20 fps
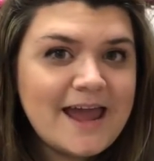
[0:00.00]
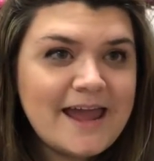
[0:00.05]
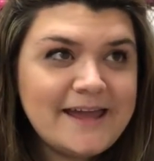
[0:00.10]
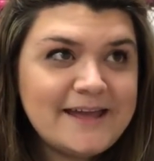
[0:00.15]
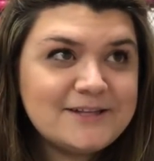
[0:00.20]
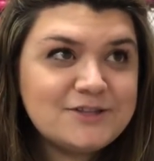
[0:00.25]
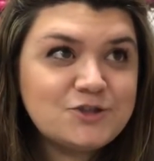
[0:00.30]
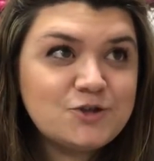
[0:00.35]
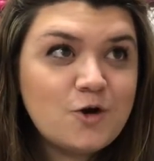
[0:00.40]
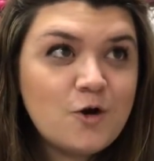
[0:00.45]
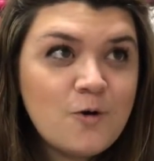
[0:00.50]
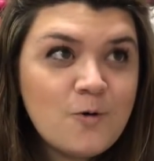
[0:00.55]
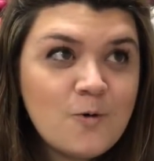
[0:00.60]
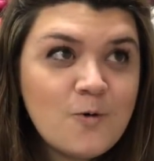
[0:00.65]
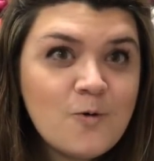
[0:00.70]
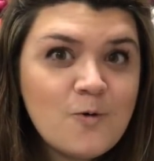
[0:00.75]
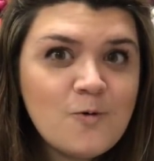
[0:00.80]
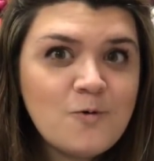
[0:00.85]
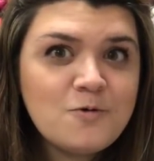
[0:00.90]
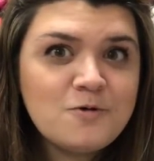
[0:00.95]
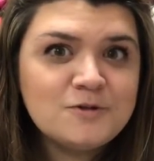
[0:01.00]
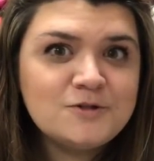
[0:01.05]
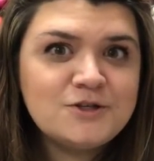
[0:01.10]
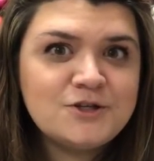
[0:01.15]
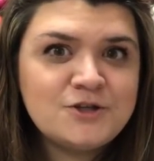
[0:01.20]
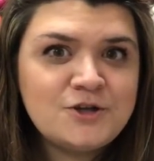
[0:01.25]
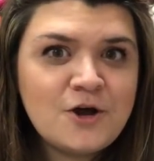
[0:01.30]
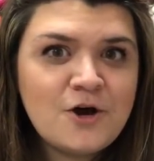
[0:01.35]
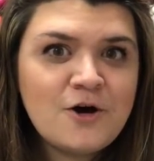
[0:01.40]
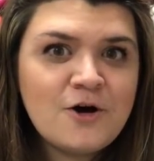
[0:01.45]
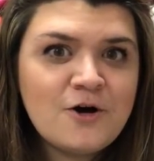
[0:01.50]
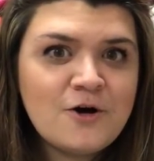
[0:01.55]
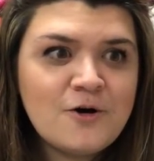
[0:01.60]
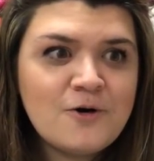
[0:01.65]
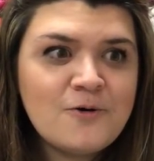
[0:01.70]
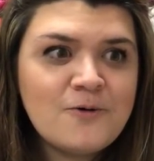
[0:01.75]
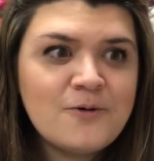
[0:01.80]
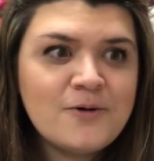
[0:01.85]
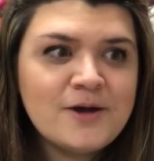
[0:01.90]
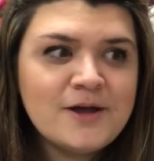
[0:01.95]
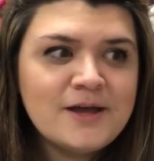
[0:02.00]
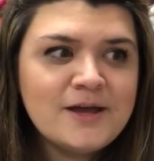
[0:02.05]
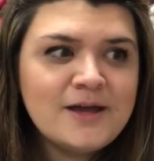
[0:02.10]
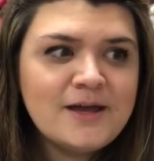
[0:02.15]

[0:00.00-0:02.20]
it's cool to know